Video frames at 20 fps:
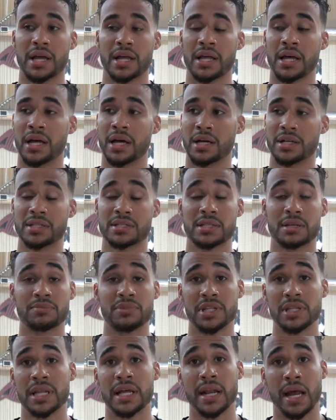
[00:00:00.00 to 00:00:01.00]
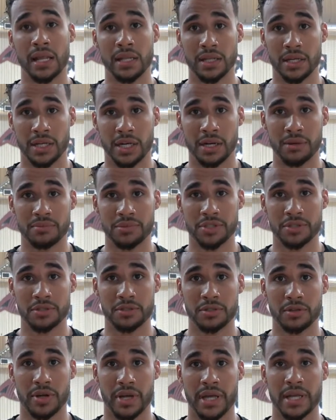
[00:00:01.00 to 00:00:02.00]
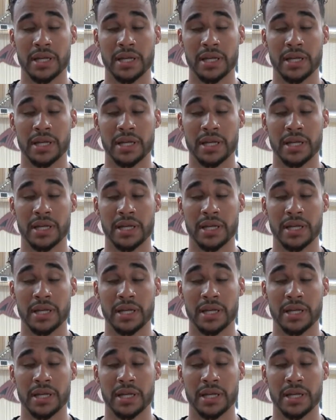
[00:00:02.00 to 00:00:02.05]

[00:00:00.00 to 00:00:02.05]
It's something that I look up to,